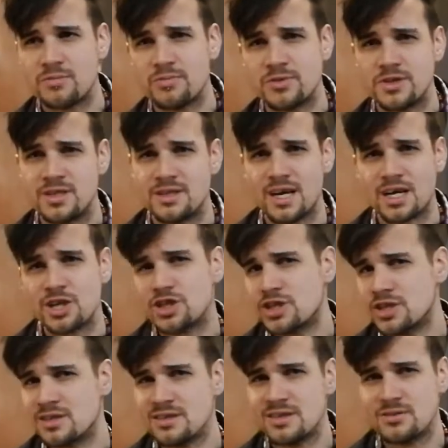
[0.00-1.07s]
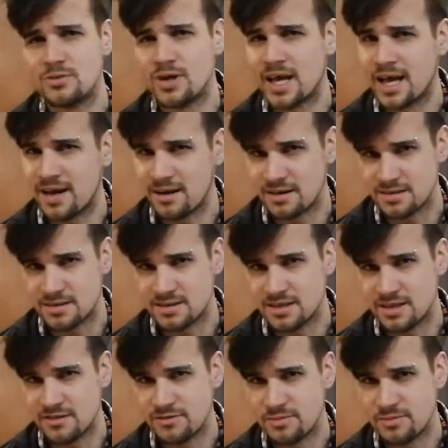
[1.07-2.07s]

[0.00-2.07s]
production and all that kind of stuff.